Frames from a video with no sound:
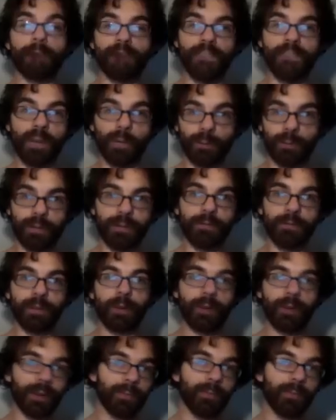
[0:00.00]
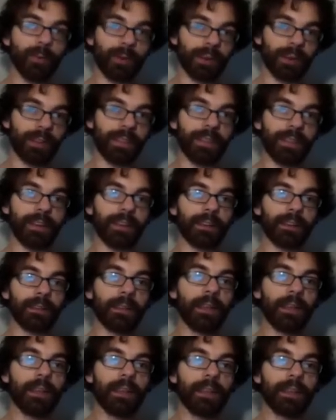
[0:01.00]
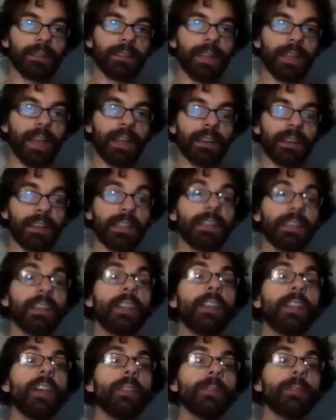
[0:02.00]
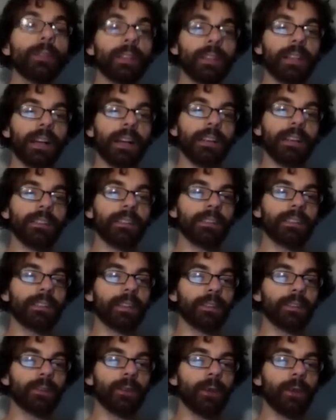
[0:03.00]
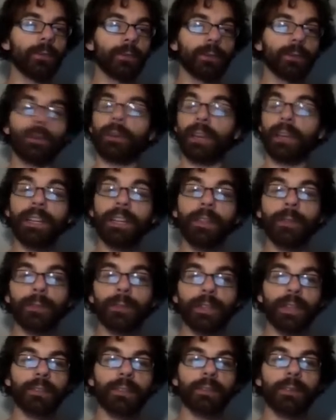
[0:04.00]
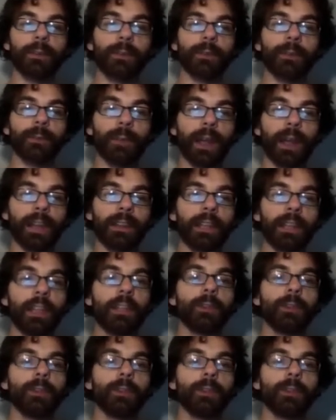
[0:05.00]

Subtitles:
very, very important thing is that in another class, let's say solver or any other test code you write,